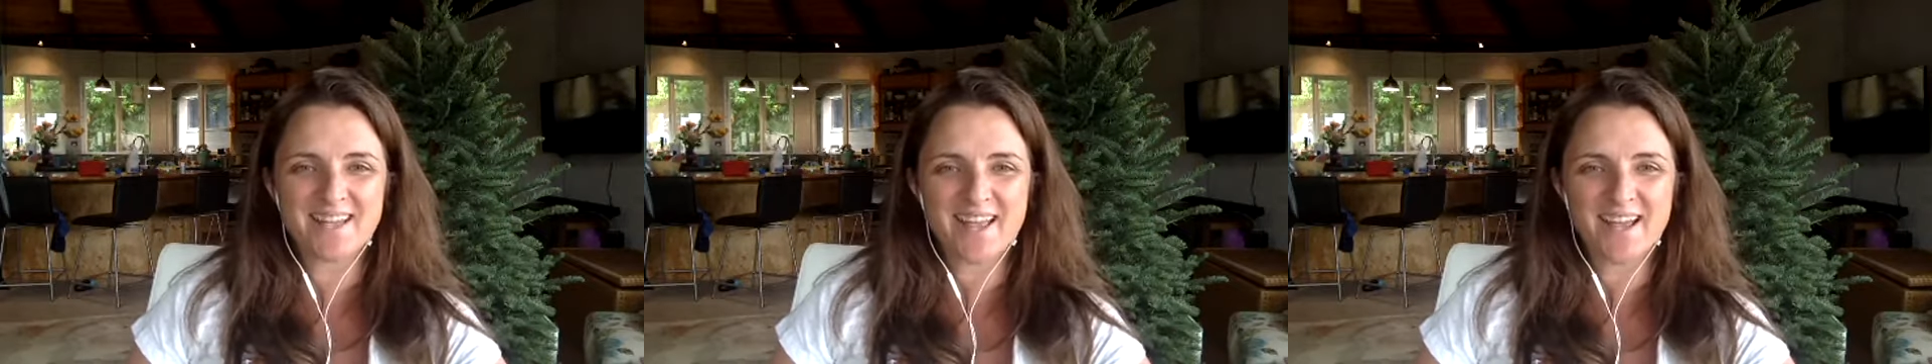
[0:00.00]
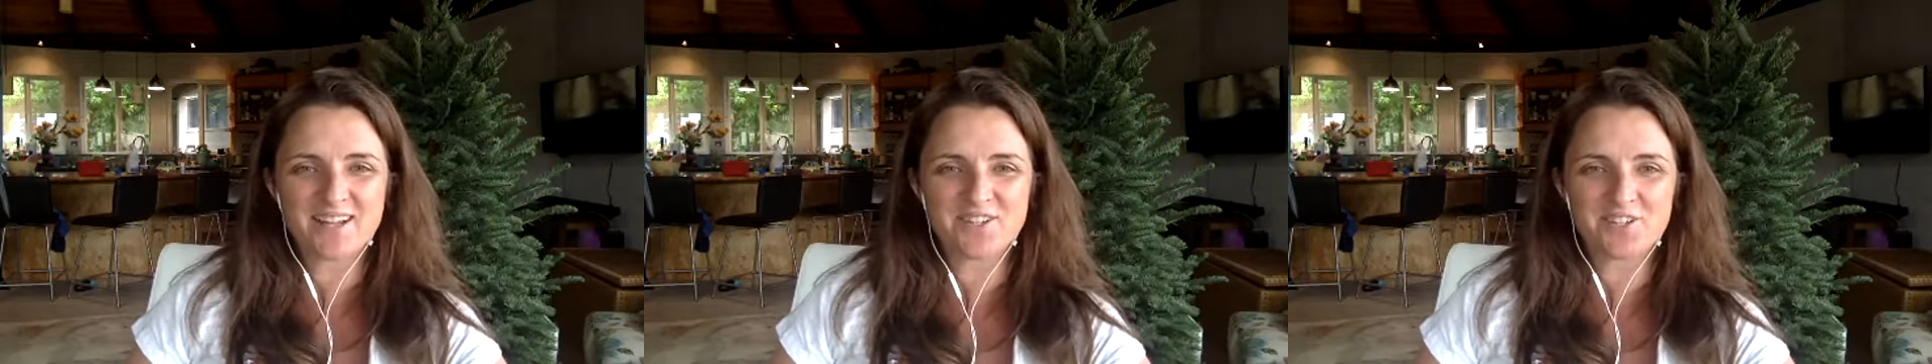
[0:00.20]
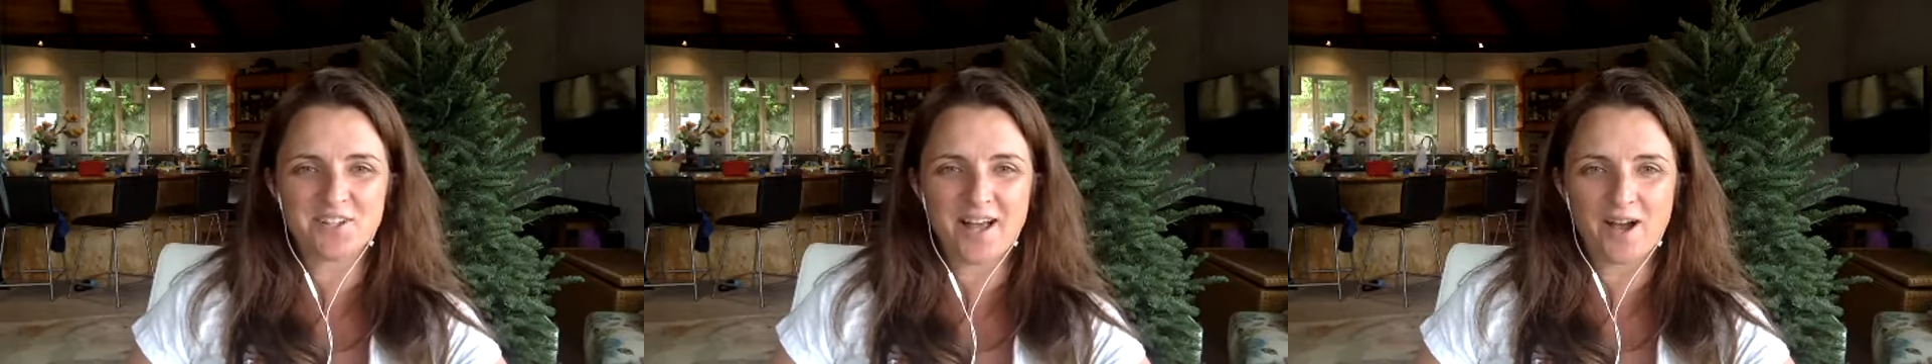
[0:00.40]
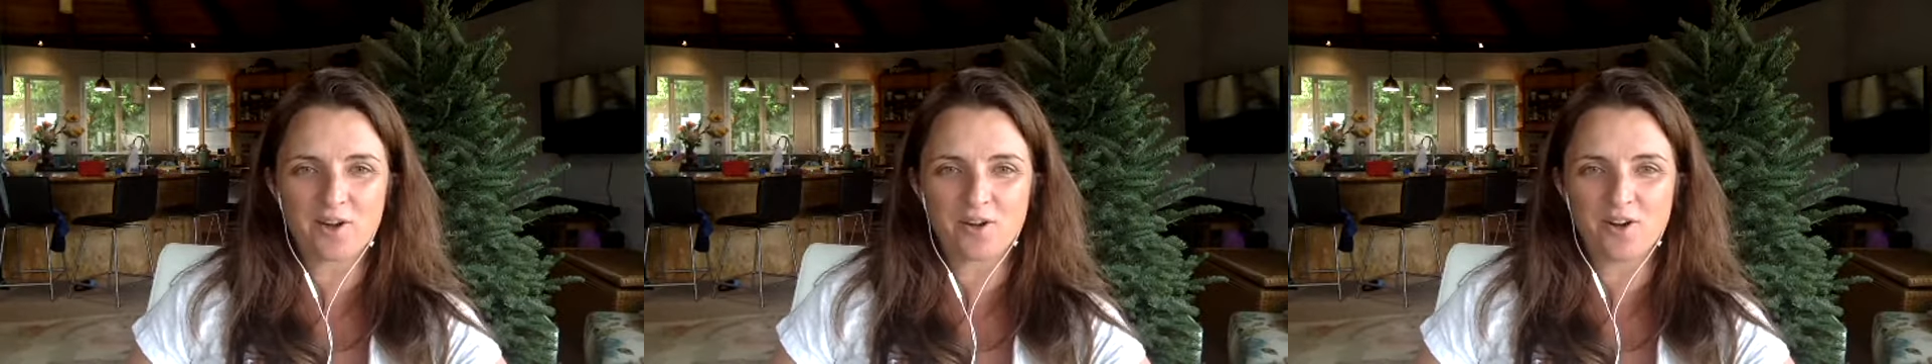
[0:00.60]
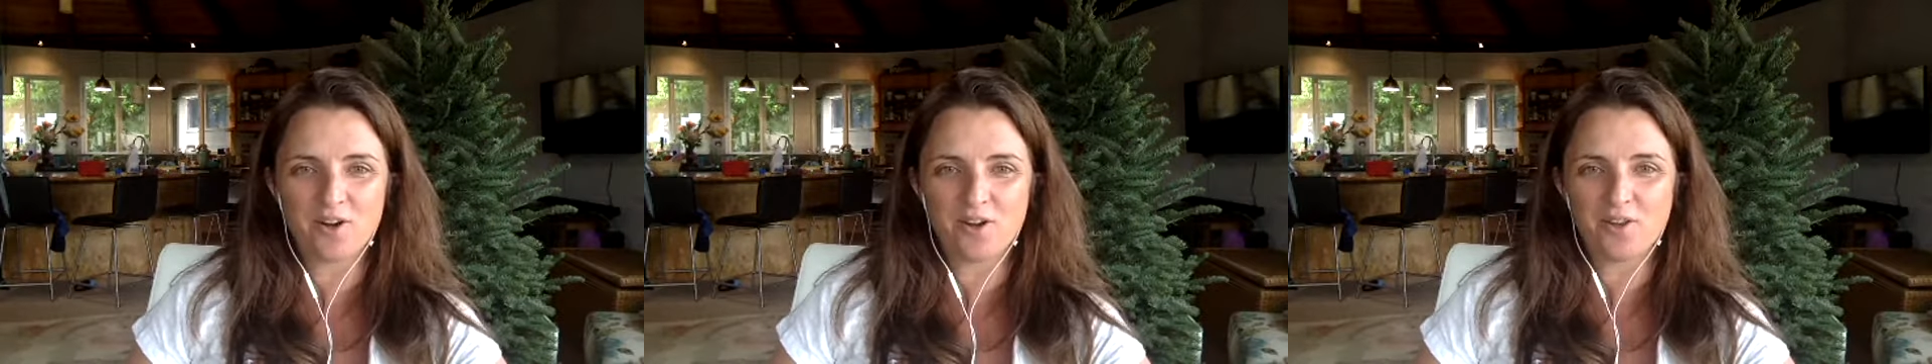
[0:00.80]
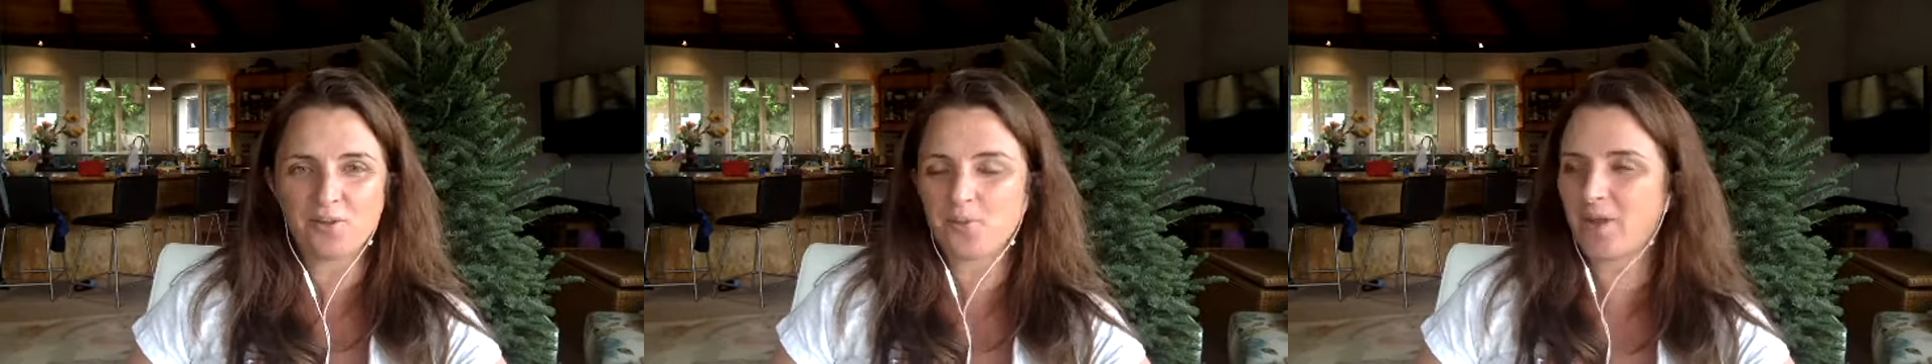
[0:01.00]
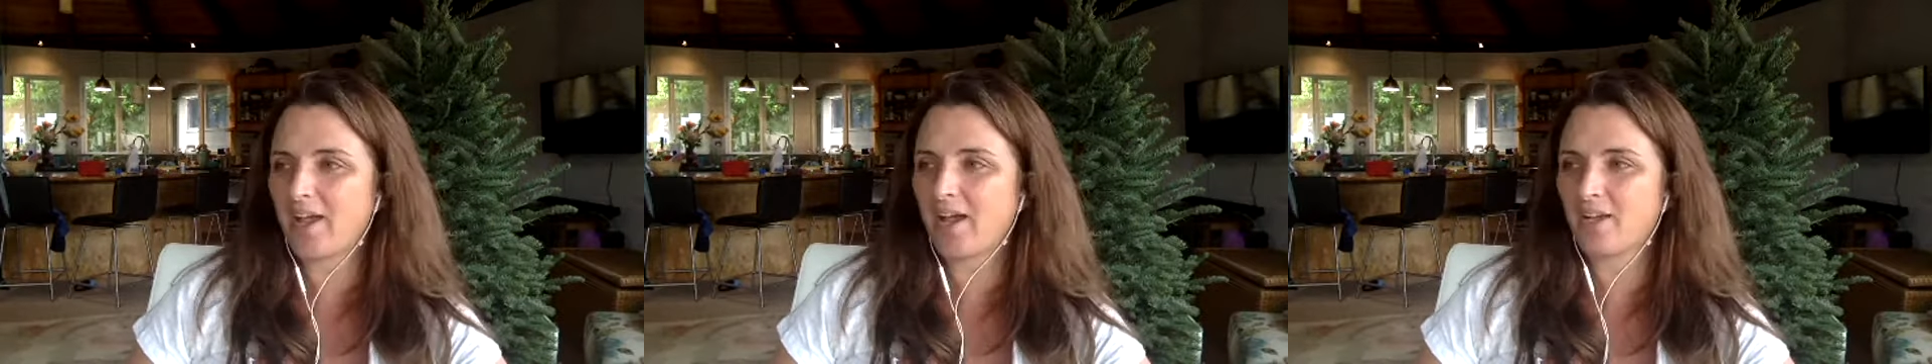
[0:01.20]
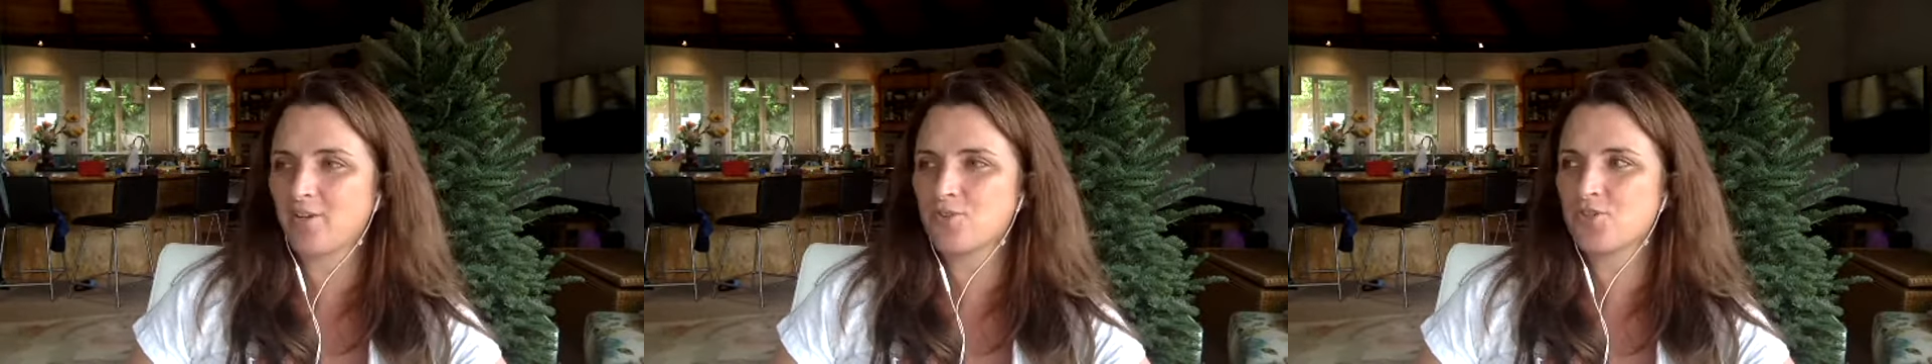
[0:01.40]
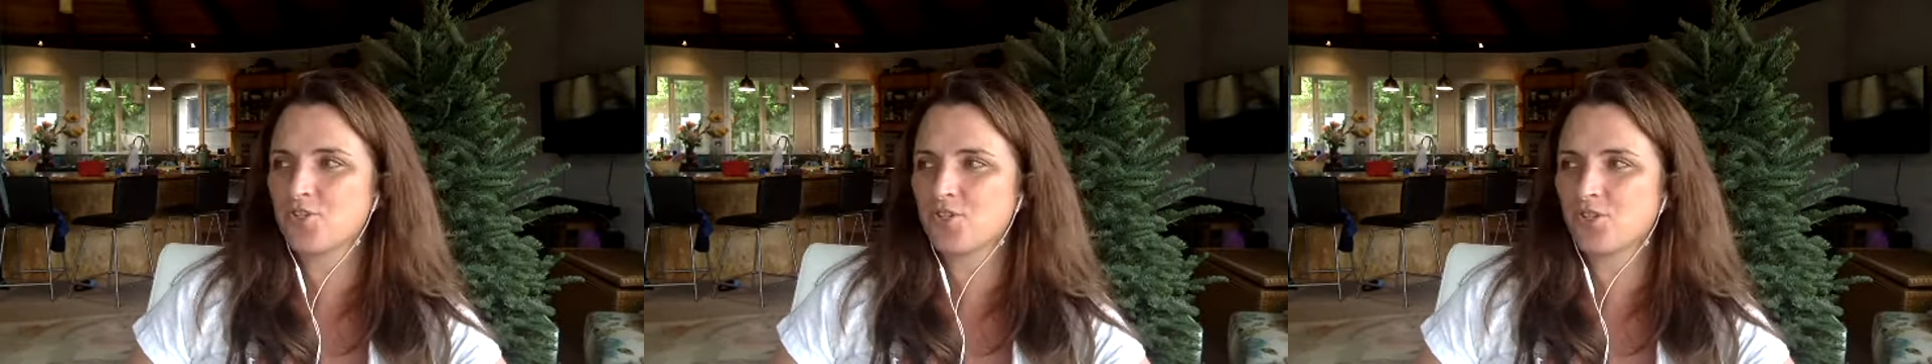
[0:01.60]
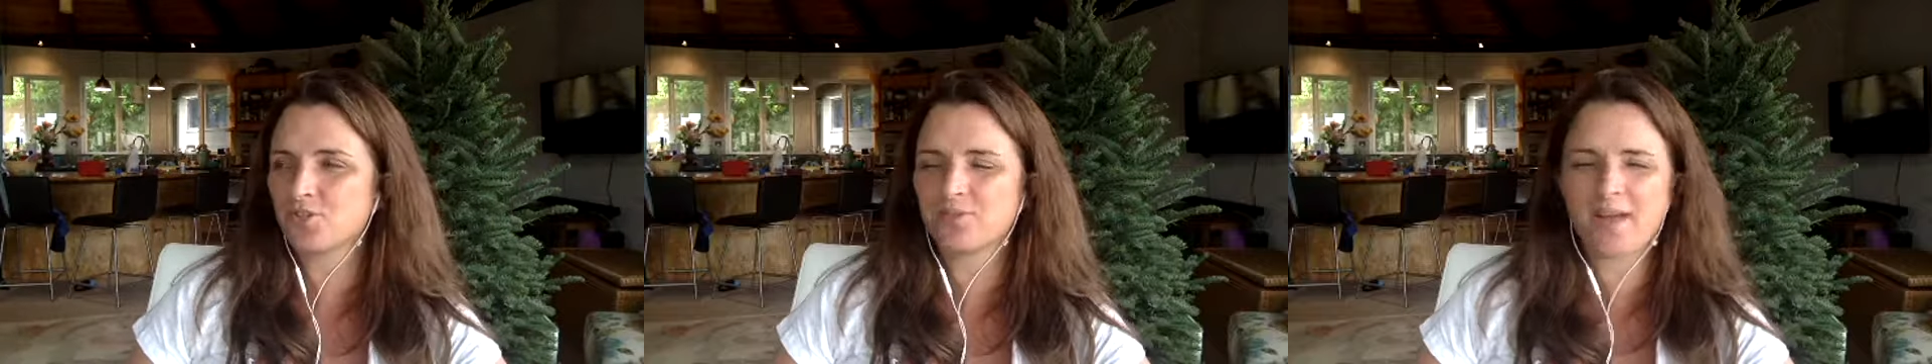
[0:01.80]
handle alcohol the way I used
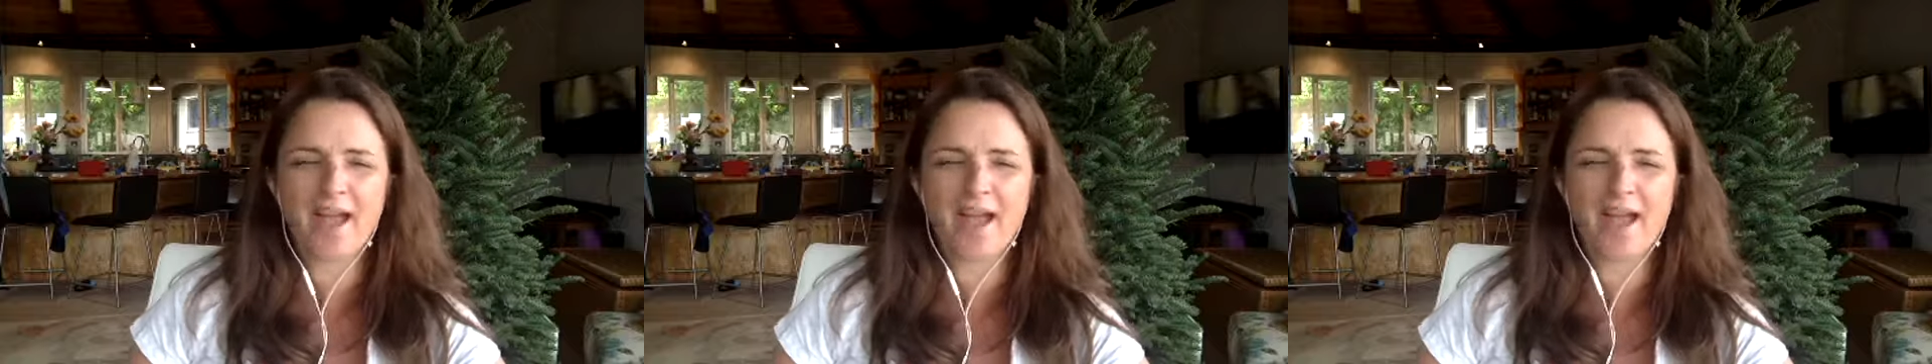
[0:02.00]
to.